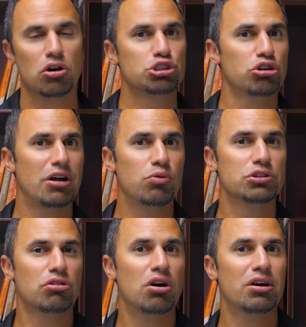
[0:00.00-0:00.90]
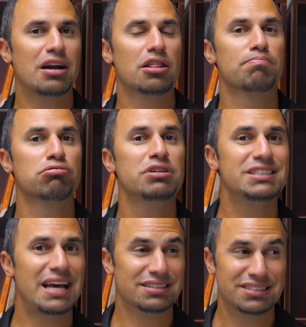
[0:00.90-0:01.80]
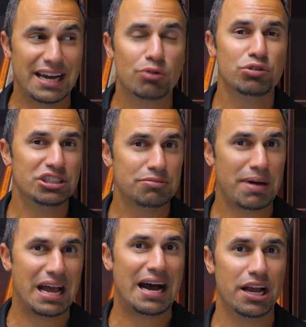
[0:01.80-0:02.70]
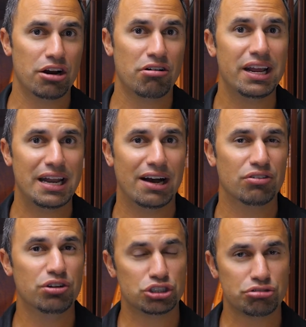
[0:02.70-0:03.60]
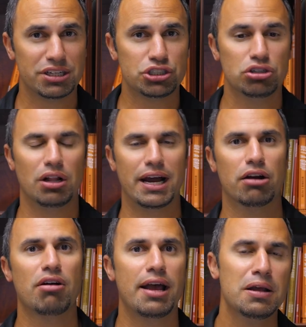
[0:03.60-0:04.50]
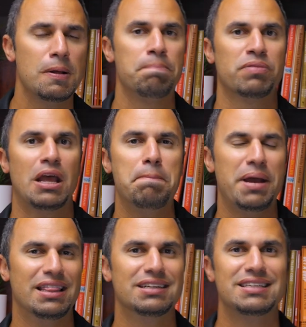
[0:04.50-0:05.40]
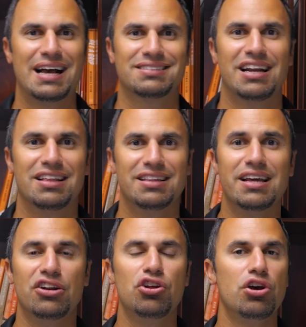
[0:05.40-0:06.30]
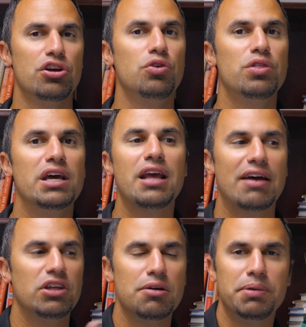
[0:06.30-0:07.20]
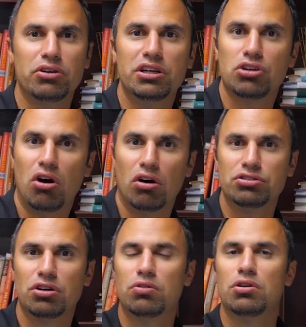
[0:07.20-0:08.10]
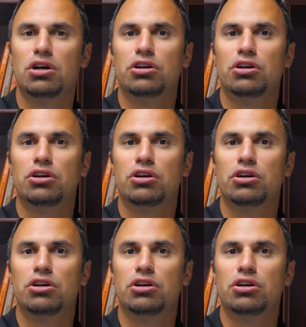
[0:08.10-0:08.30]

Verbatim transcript: Or should I withdraw it out of the pre-tax side, which is my IRA now, your traditional IRA, and pay the tax on it then. You then have the ability to also